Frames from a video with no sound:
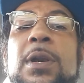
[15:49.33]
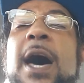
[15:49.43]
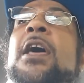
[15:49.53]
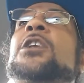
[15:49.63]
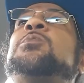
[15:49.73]

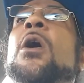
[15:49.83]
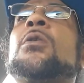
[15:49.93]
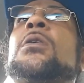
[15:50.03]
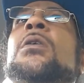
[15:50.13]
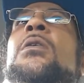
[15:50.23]
let us
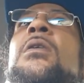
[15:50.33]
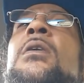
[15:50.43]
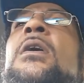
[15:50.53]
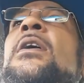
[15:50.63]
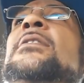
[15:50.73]
work,
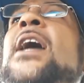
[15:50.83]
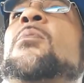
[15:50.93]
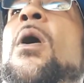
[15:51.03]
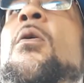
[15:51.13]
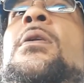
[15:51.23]
they
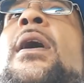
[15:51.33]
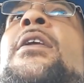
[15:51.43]
won't let